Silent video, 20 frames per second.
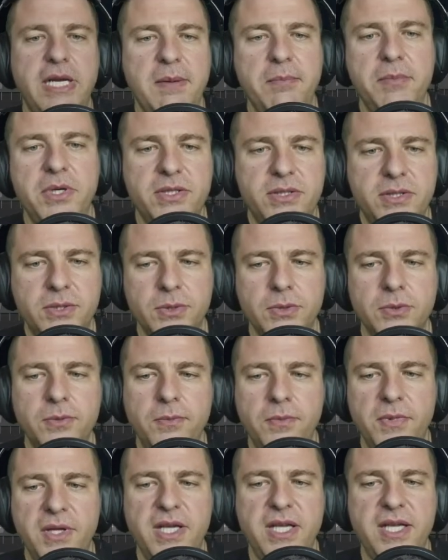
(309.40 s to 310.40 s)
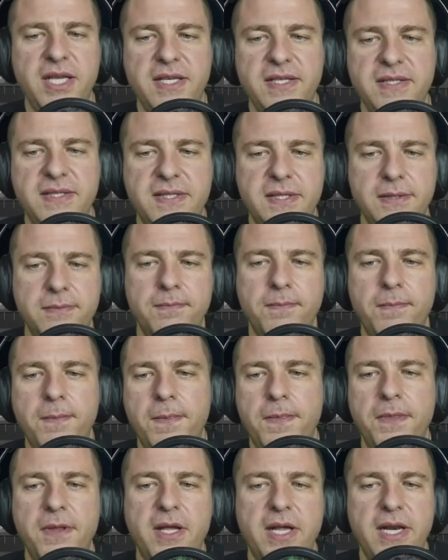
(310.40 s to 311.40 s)
2 is
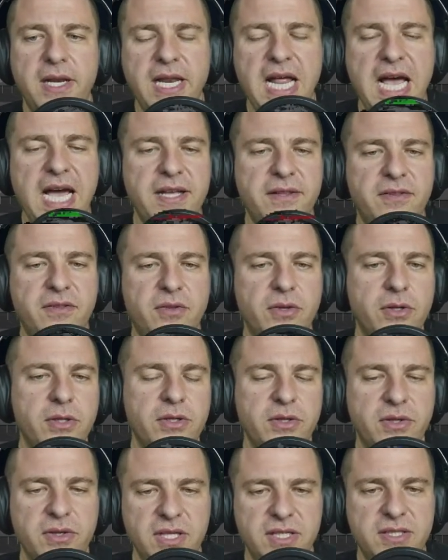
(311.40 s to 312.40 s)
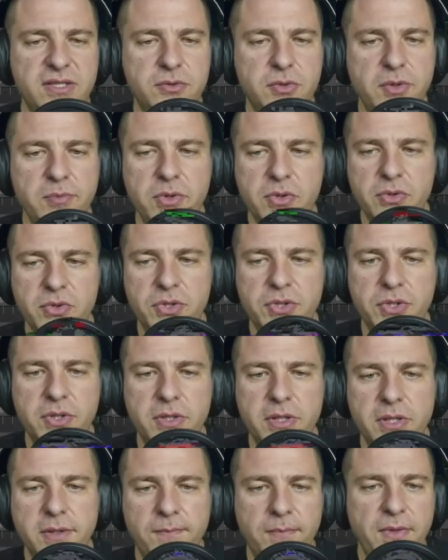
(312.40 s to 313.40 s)
light distribution,
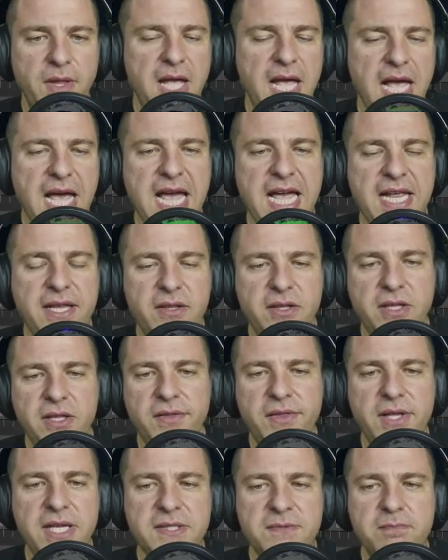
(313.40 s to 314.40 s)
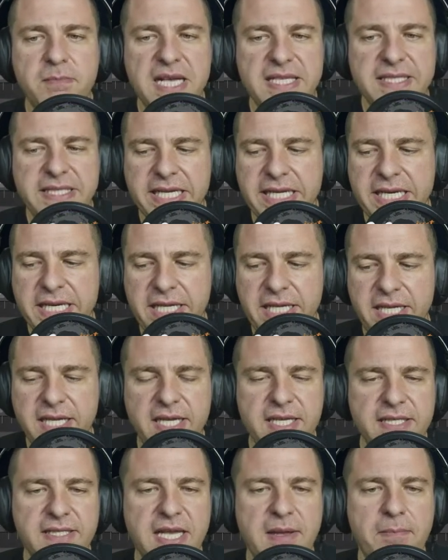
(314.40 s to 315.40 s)
and this basically is
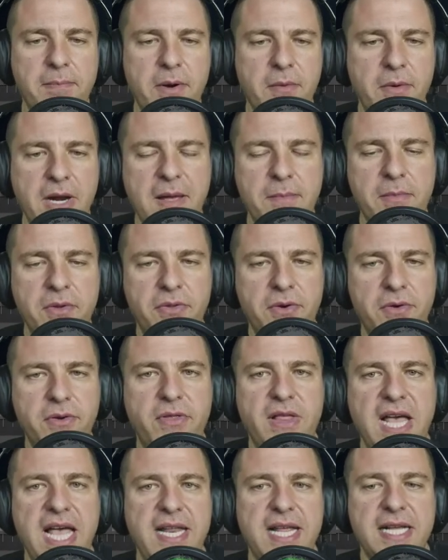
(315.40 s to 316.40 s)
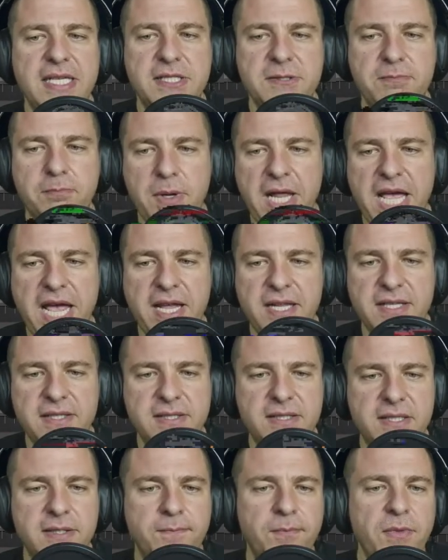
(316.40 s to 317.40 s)
a parameter that explains
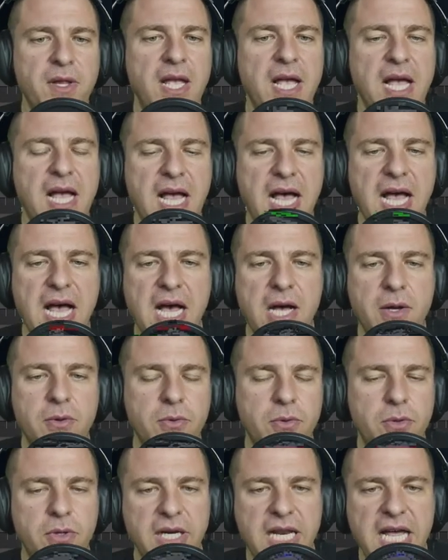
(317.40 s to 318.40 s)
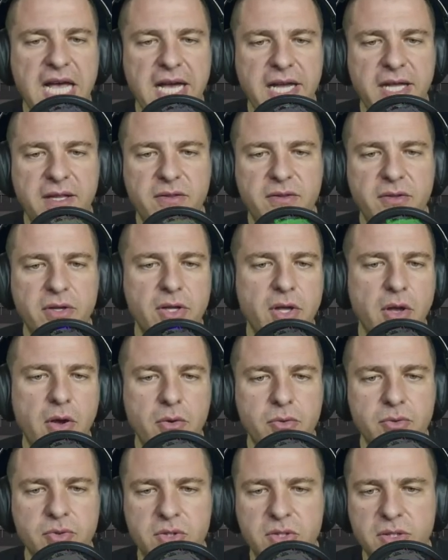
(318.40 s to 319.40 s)
how light
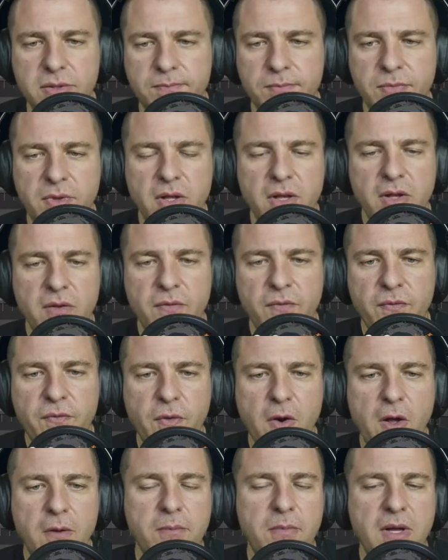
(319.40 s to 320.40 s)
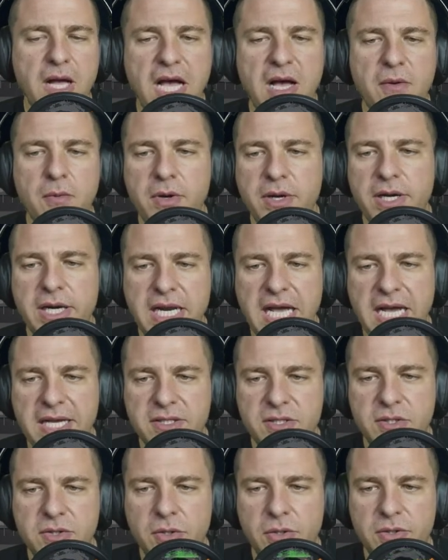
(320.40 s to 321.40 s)
goes from our light
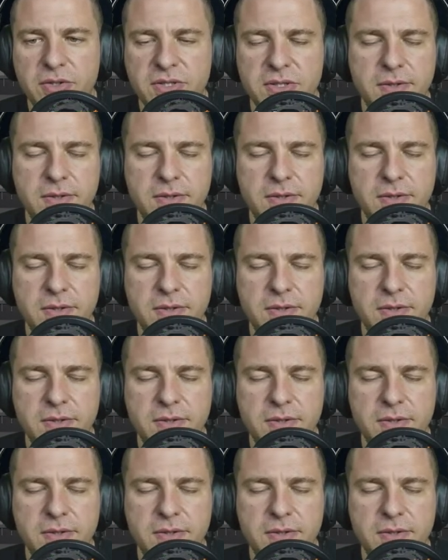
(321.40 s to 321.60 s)
source.